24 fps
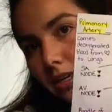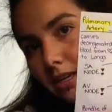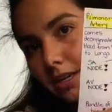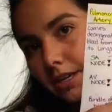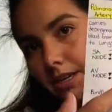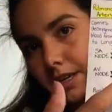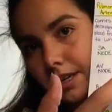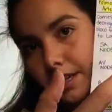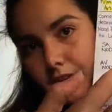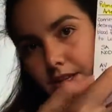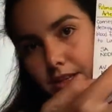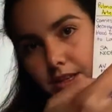it
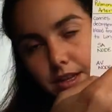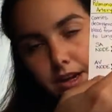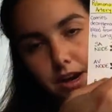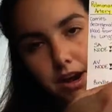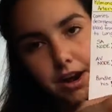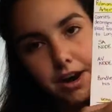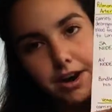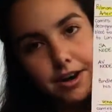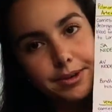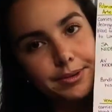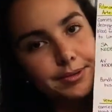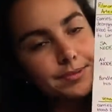in
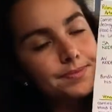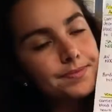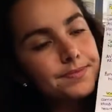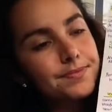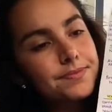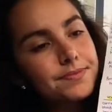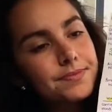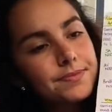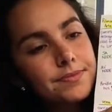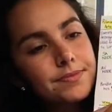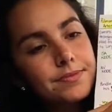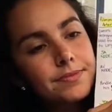
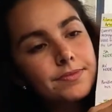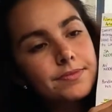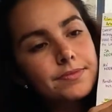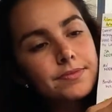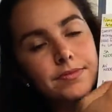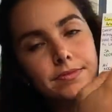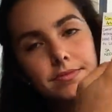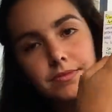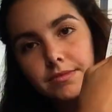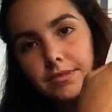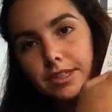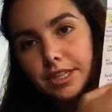
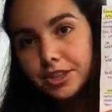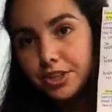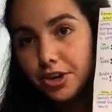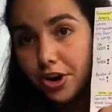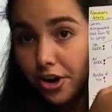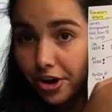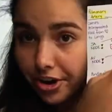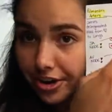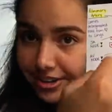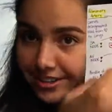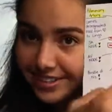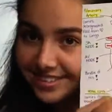the
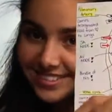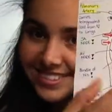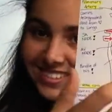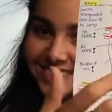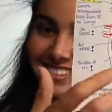heart.